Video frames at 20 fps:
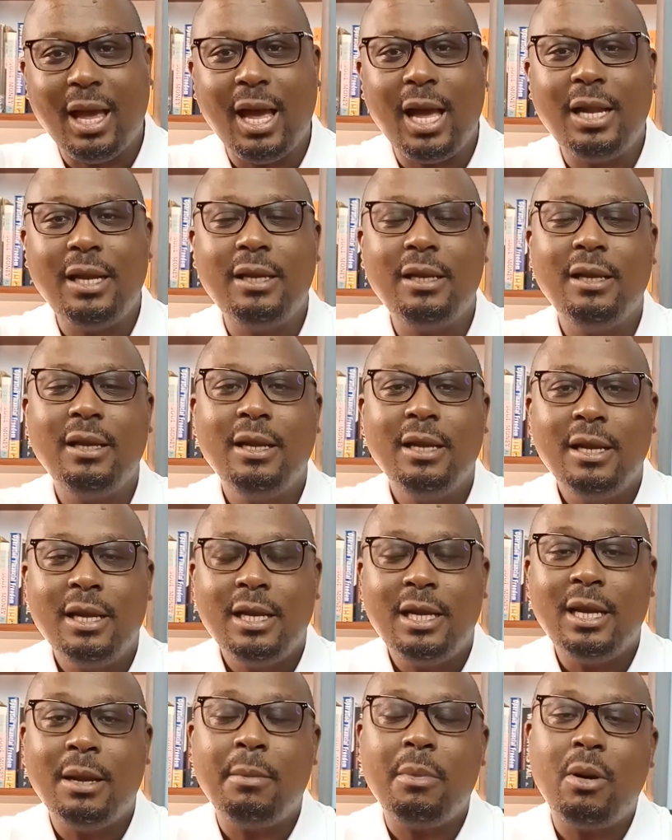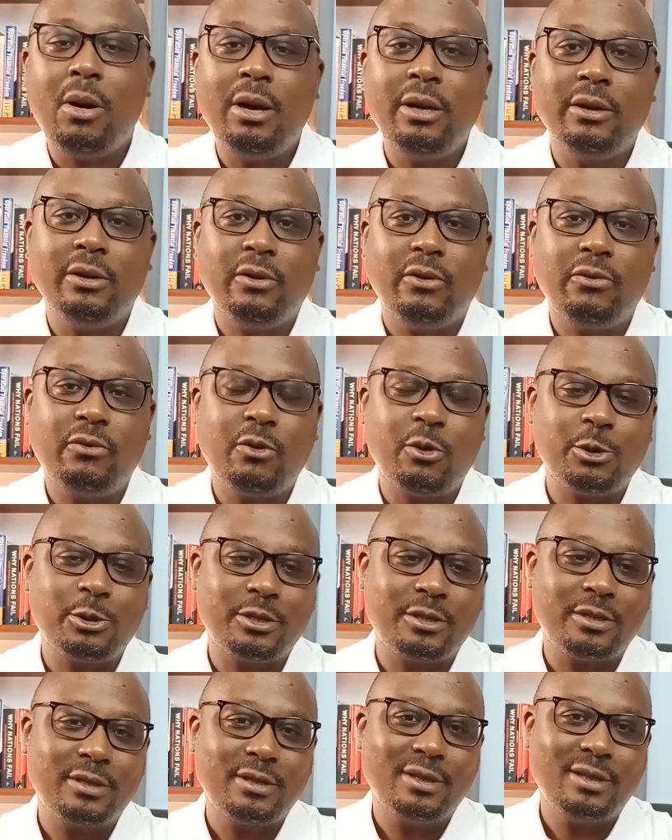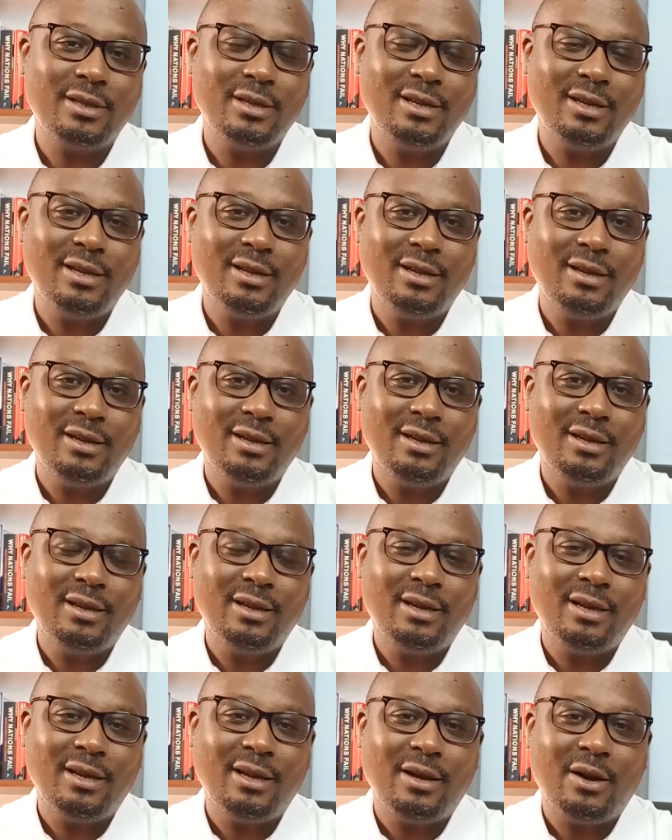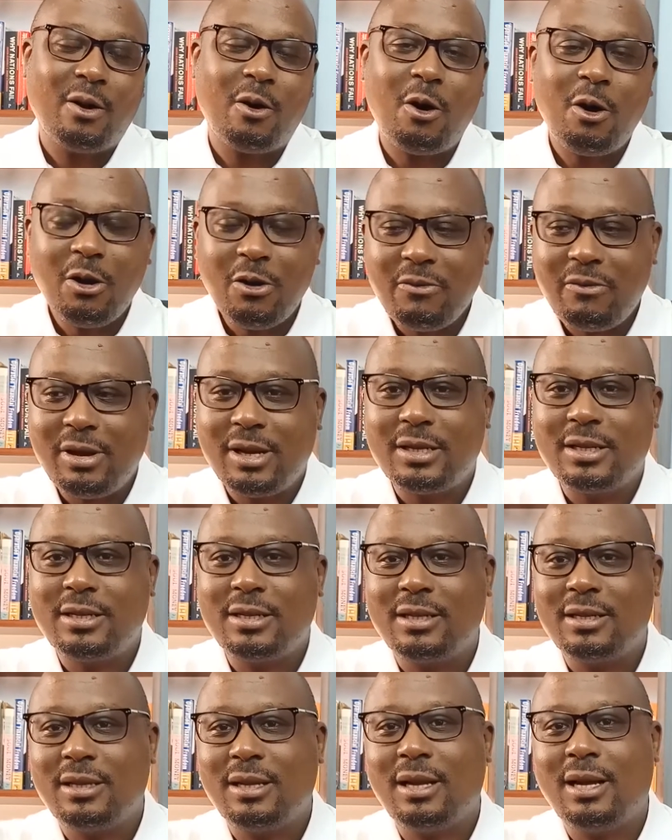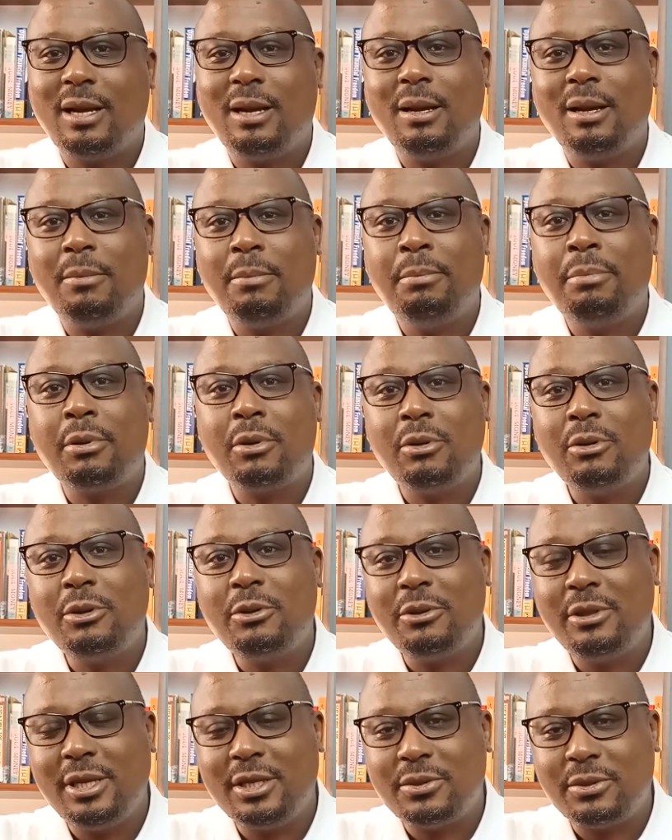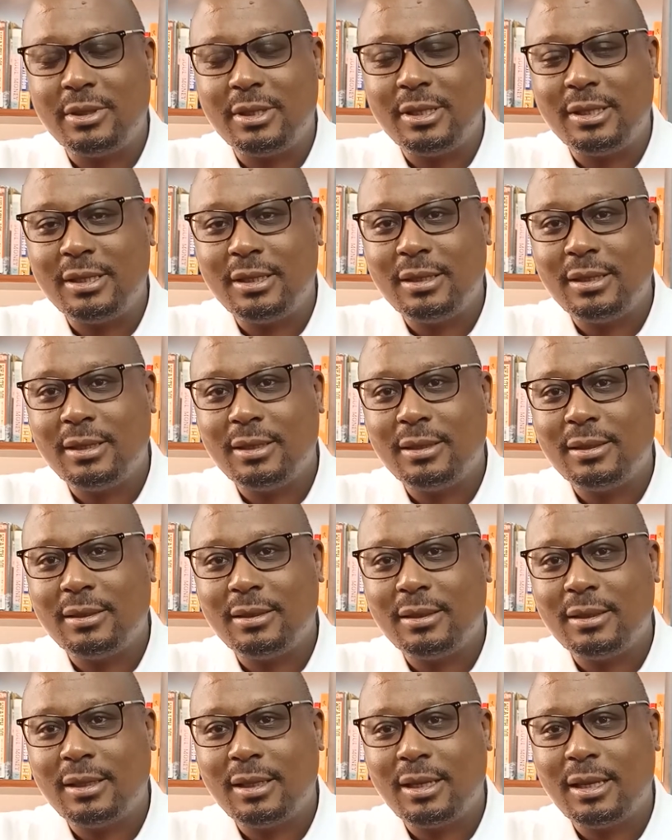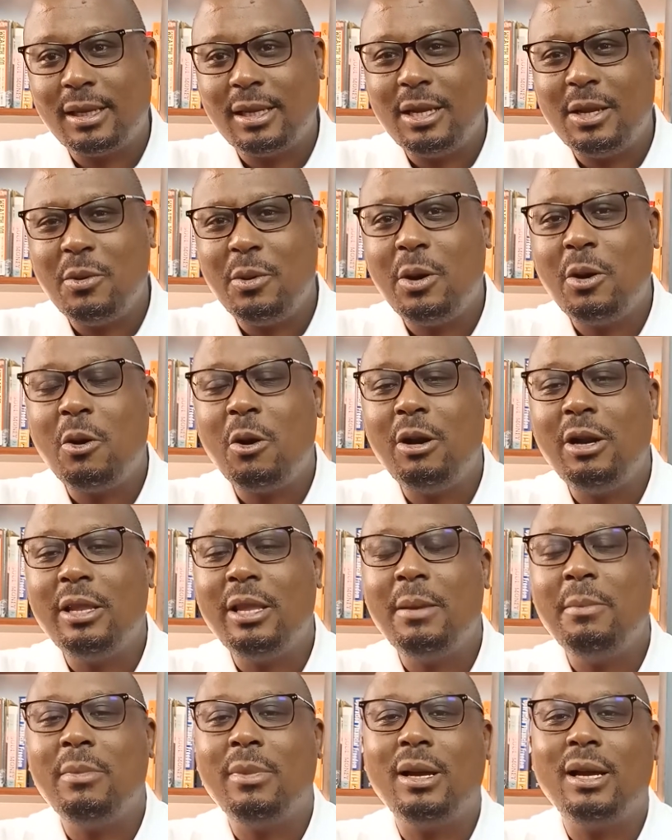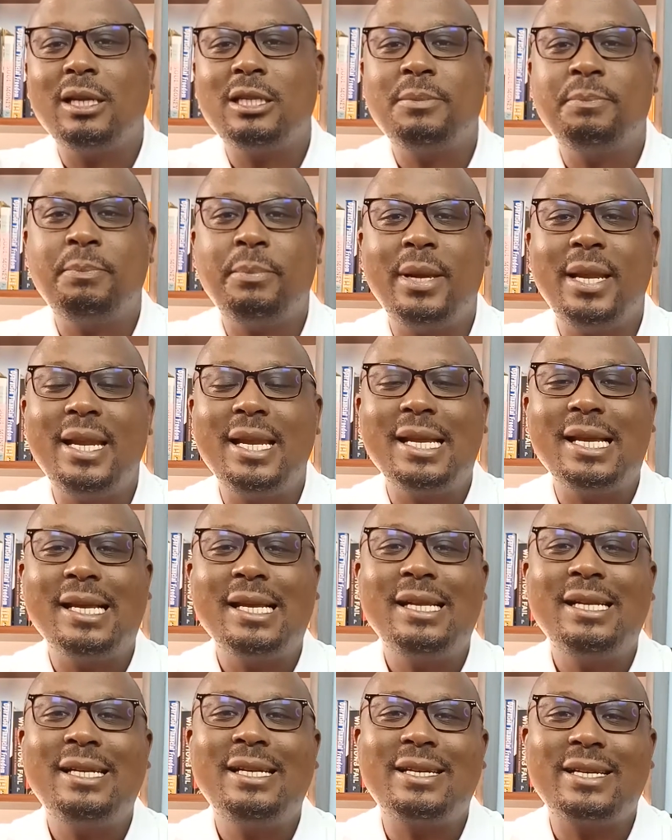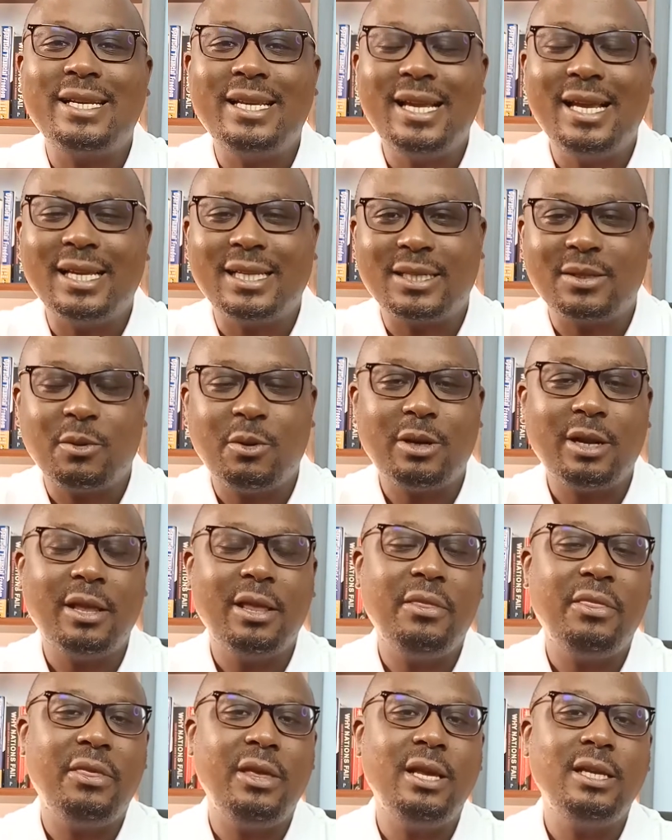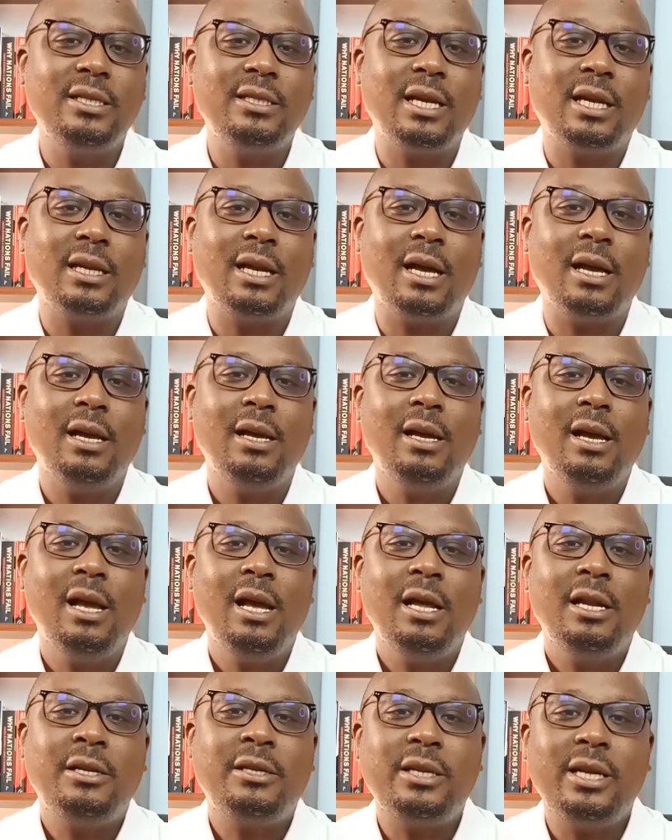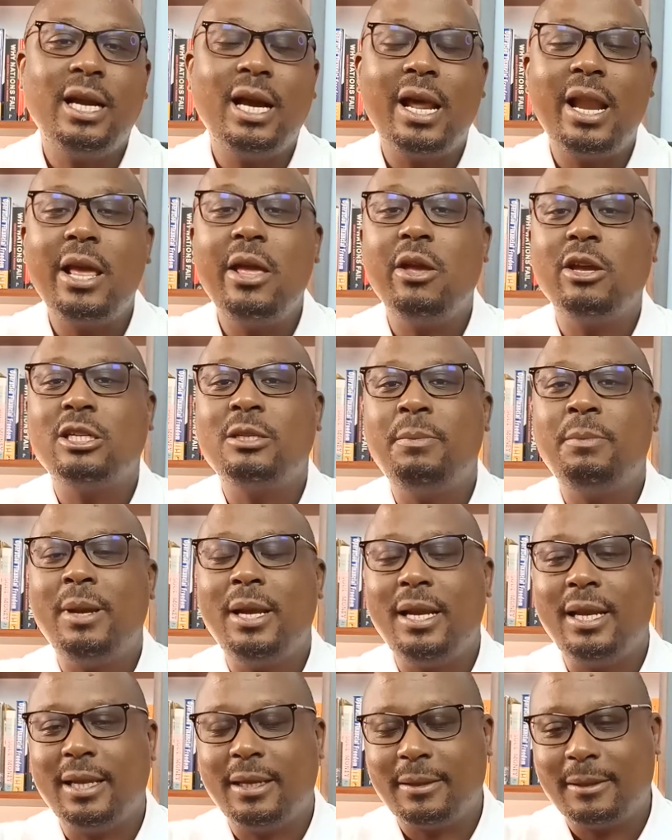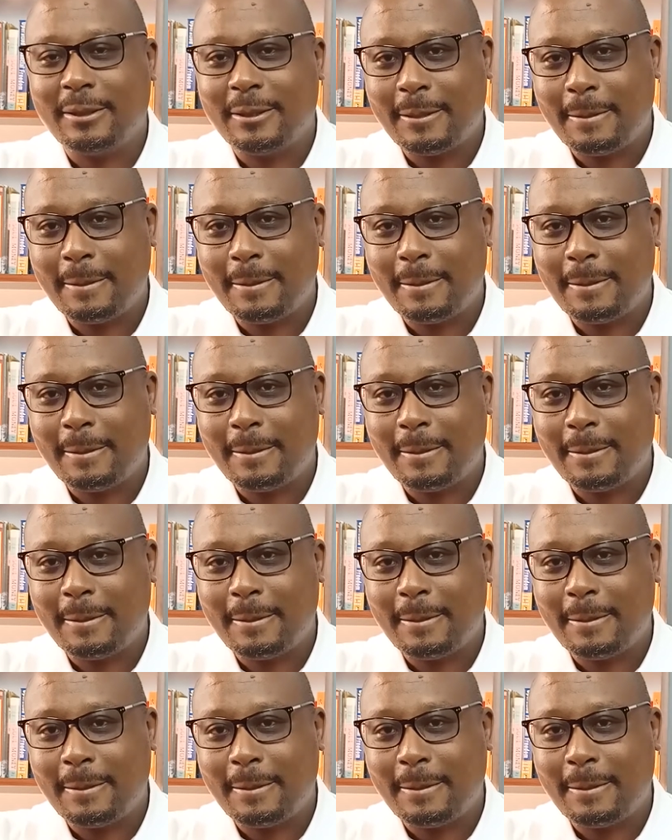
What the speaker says: And number 1, of course, all of us are prone to this one. We call them as spending triggers. What are the things that are triggering your spending?